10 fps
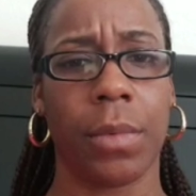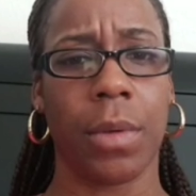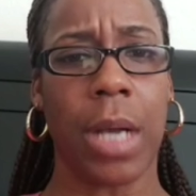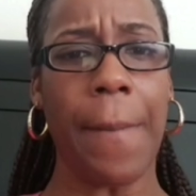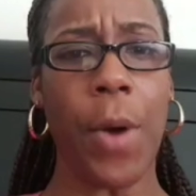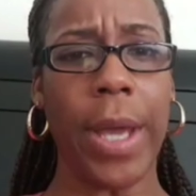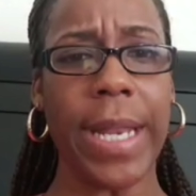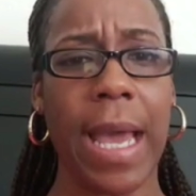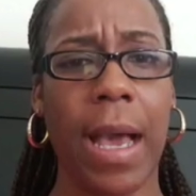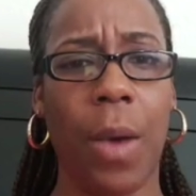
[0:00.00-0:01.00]
Come on
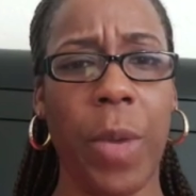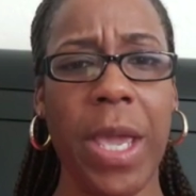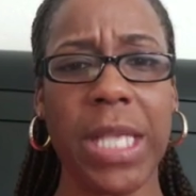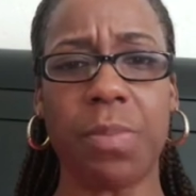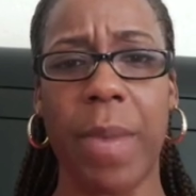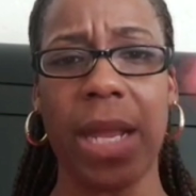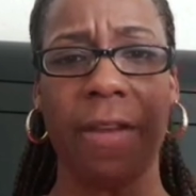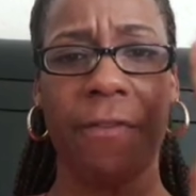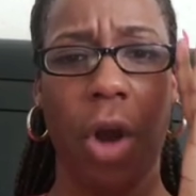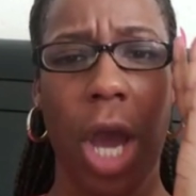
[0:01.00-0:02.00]
now, we as men
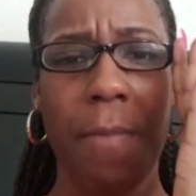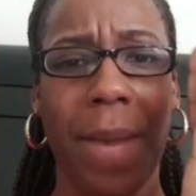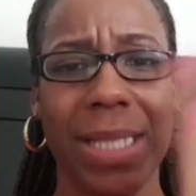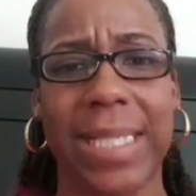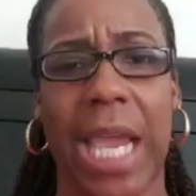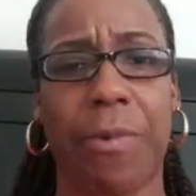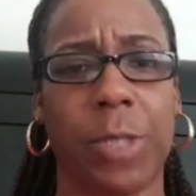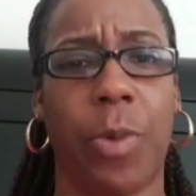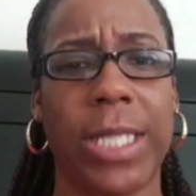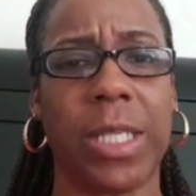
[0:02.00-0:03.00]
of God must take
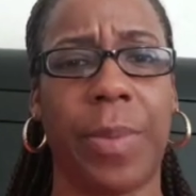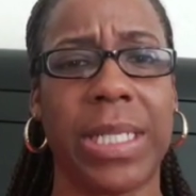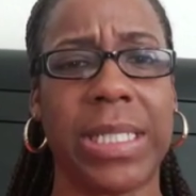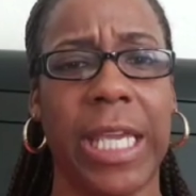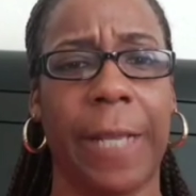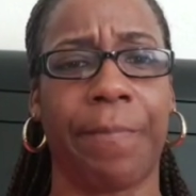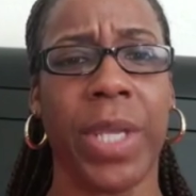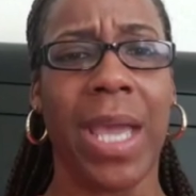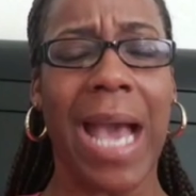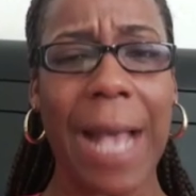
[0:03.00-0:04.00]
responsibility.
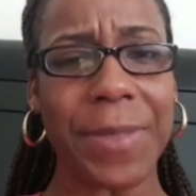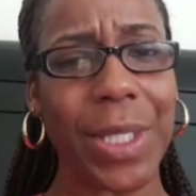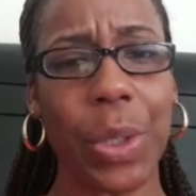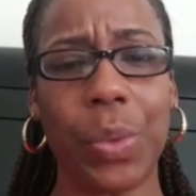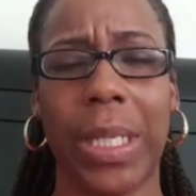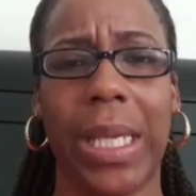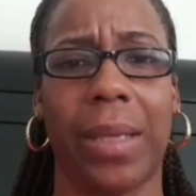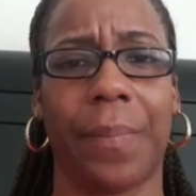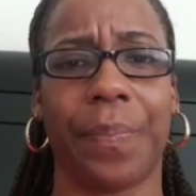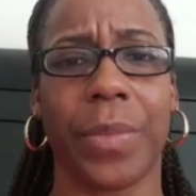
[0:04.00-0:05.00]

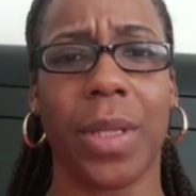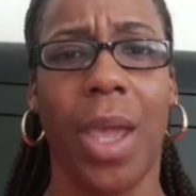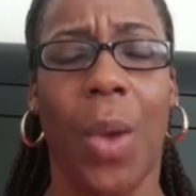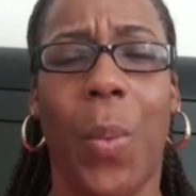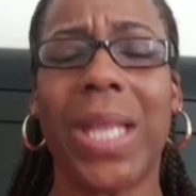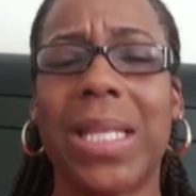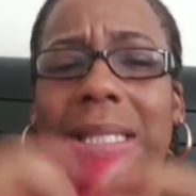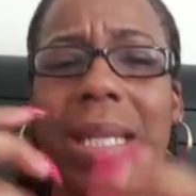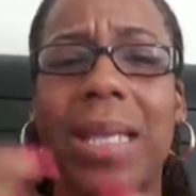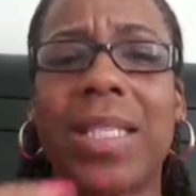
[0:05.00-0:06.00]
Absolutely. We
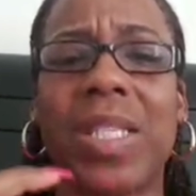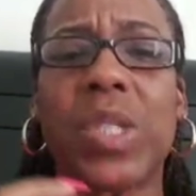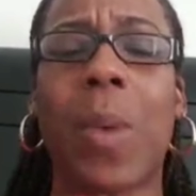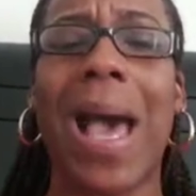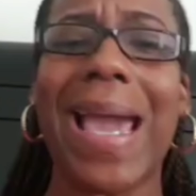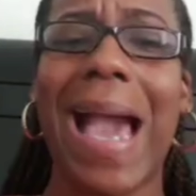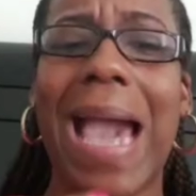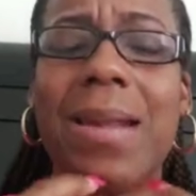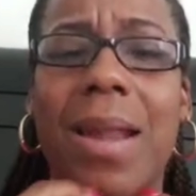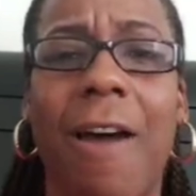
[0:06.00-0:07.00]
listen here, this is why I
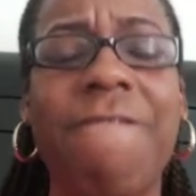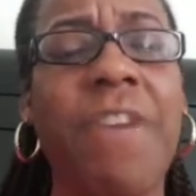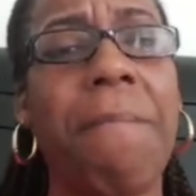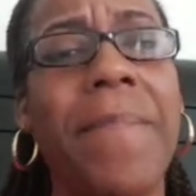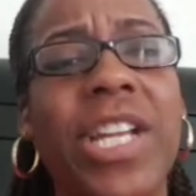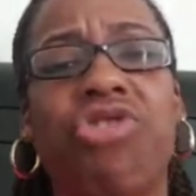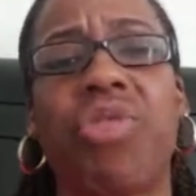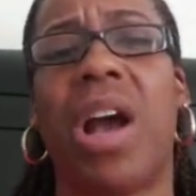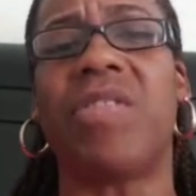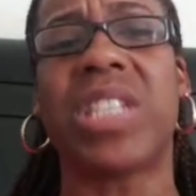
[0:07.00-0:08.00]
love the
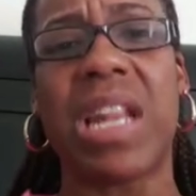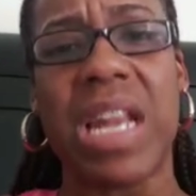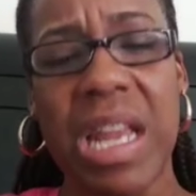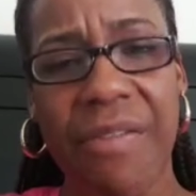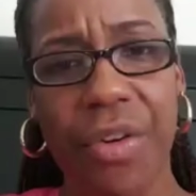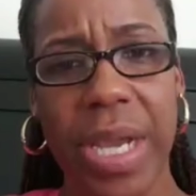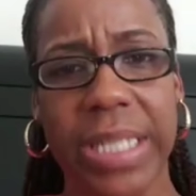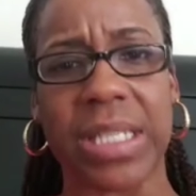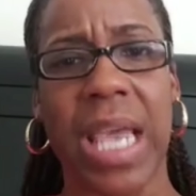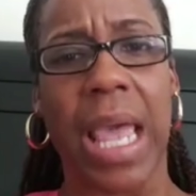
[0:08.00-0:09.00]
ministry of
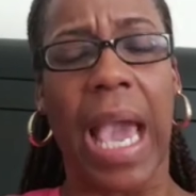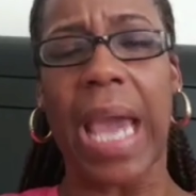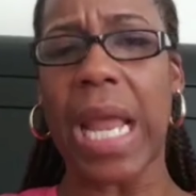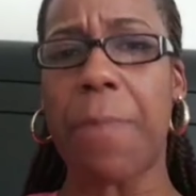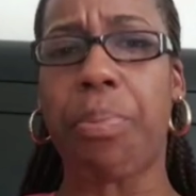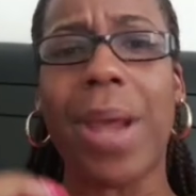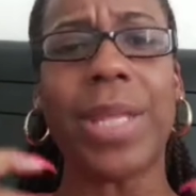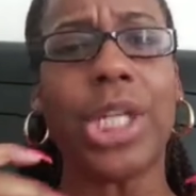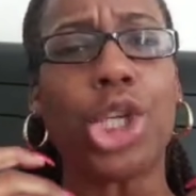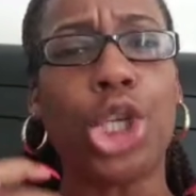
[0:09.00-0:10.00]
deliverance. And I pray
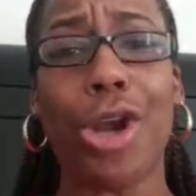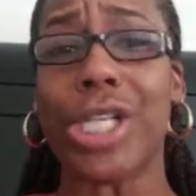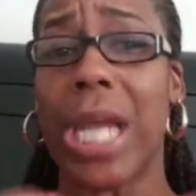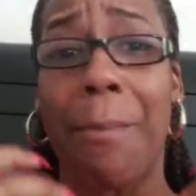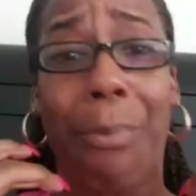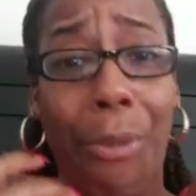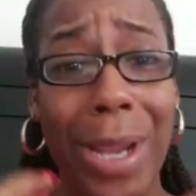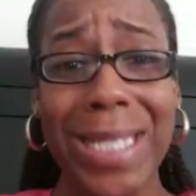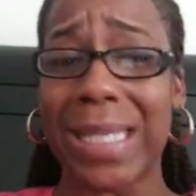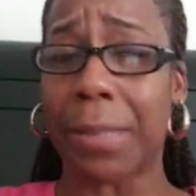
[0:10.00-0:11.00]
that the church
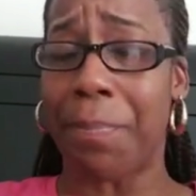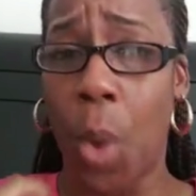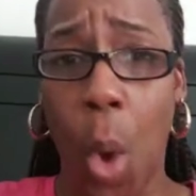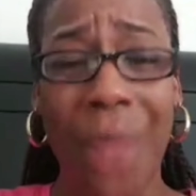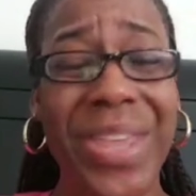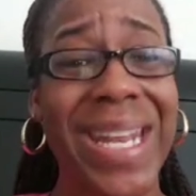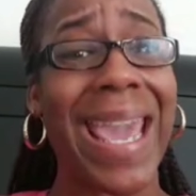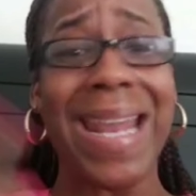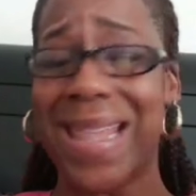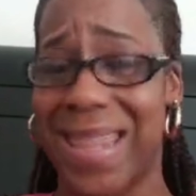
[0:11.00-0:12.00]
embrace it more than
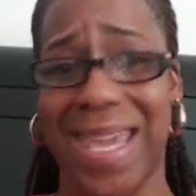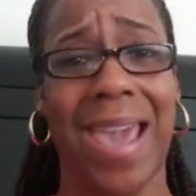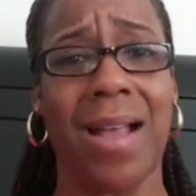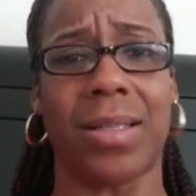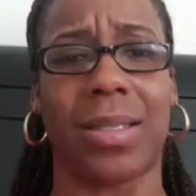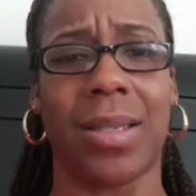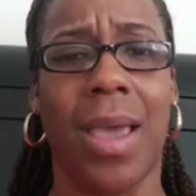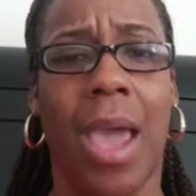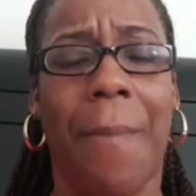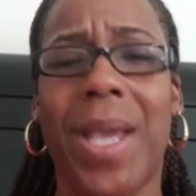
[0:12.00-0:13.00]
anything else.
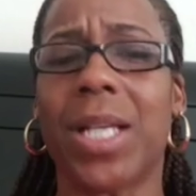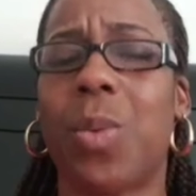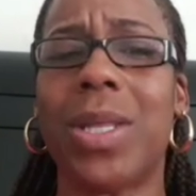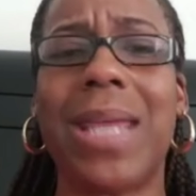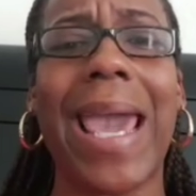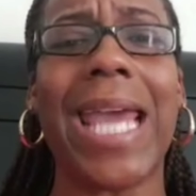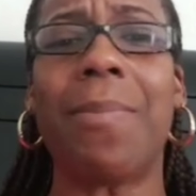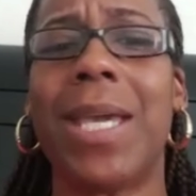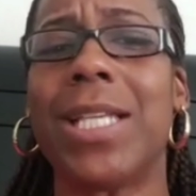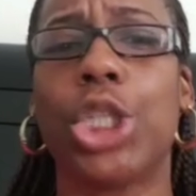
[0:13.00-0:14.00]
Because what the
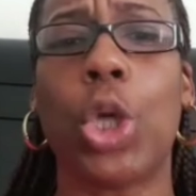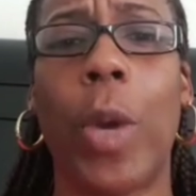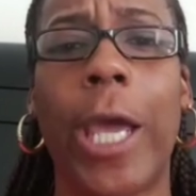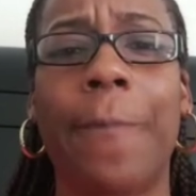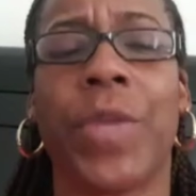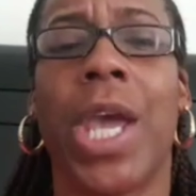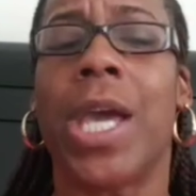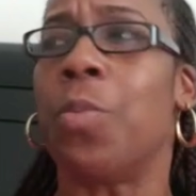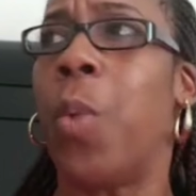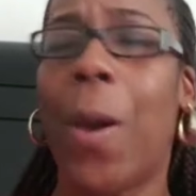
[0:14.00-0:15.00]
enemy is doing,
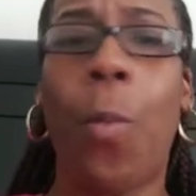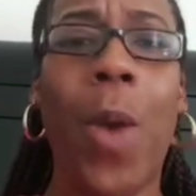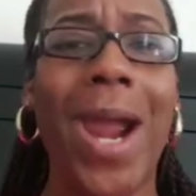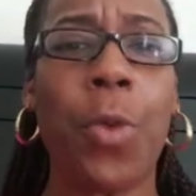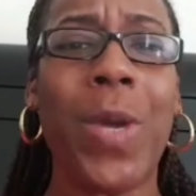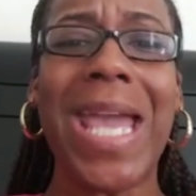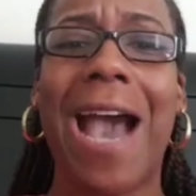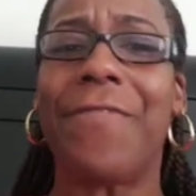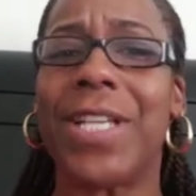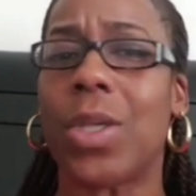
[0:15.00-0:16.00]
where we
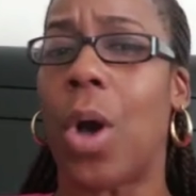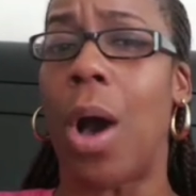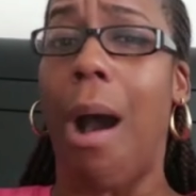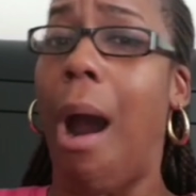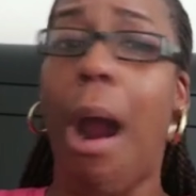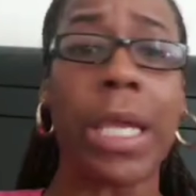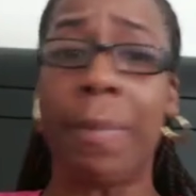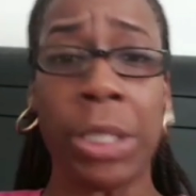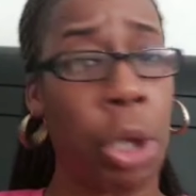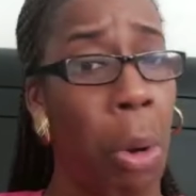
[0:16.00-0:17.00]
have this
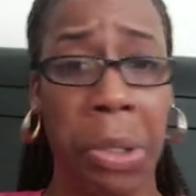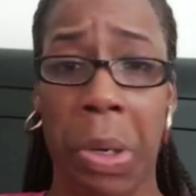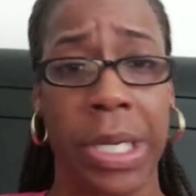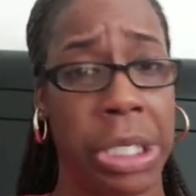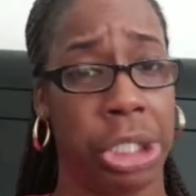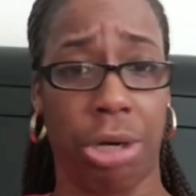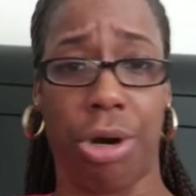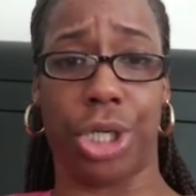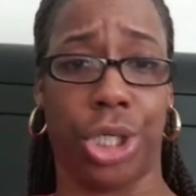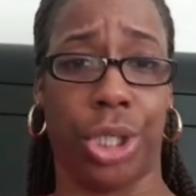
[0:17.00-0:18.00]
argument going on in the
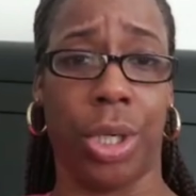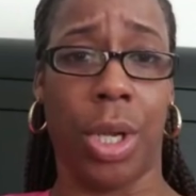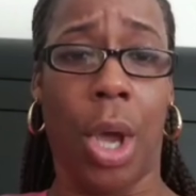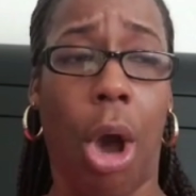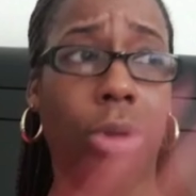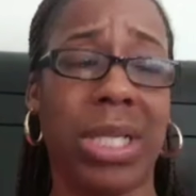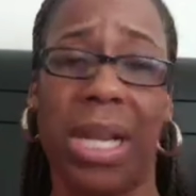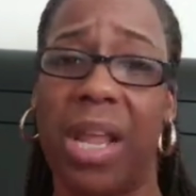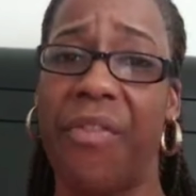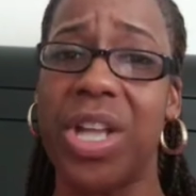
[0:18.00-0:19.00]
church. Oh,
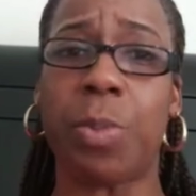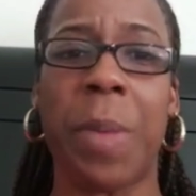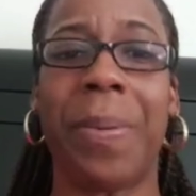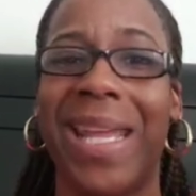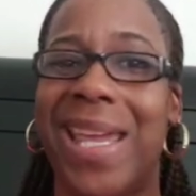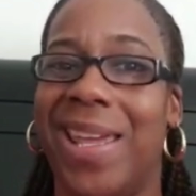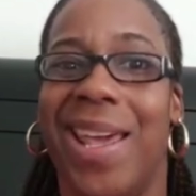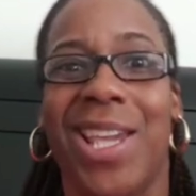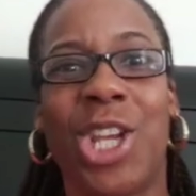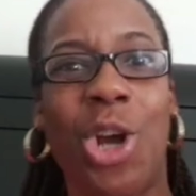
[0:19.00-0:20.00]
deliverance. People in,
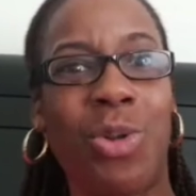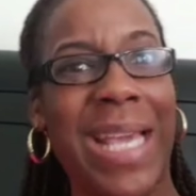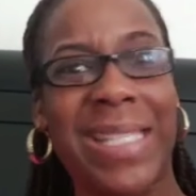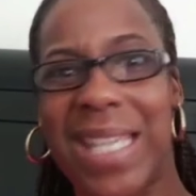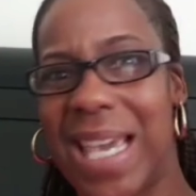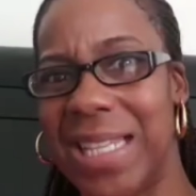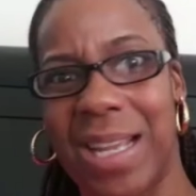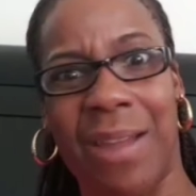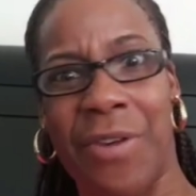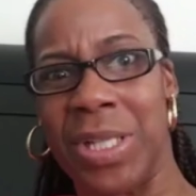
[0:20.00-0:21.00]
you know, they seeing
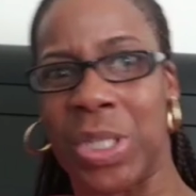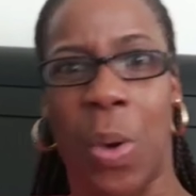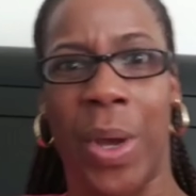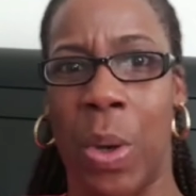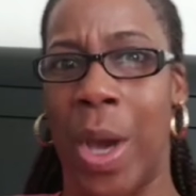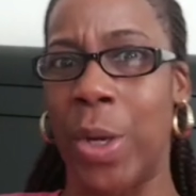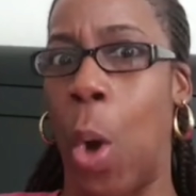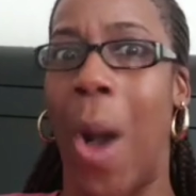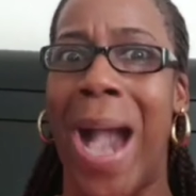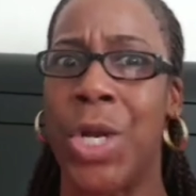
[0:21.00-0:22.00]
deliverance going on.
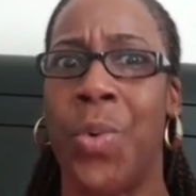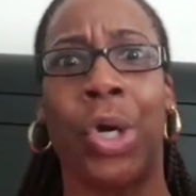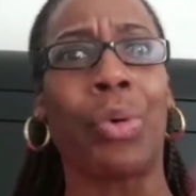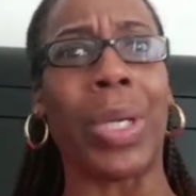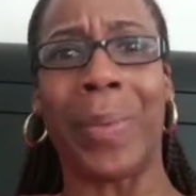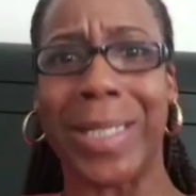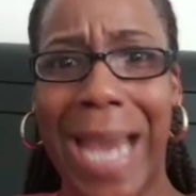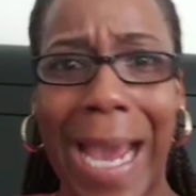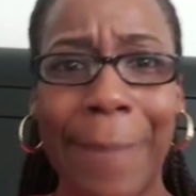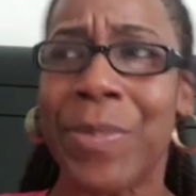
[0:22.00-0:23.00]
Oh, I don't agree with
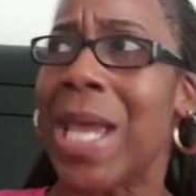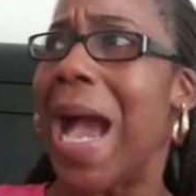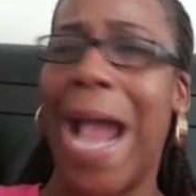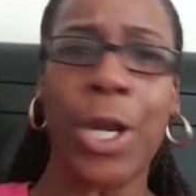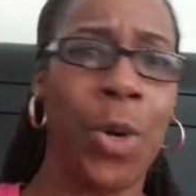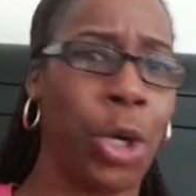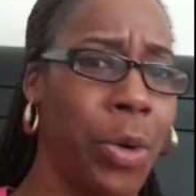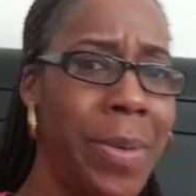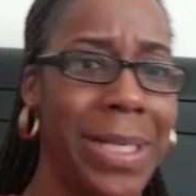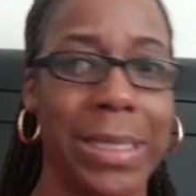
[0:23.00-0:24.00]
that. I don't agree
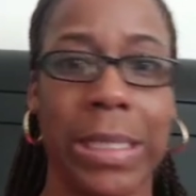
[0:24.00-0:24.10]
with this.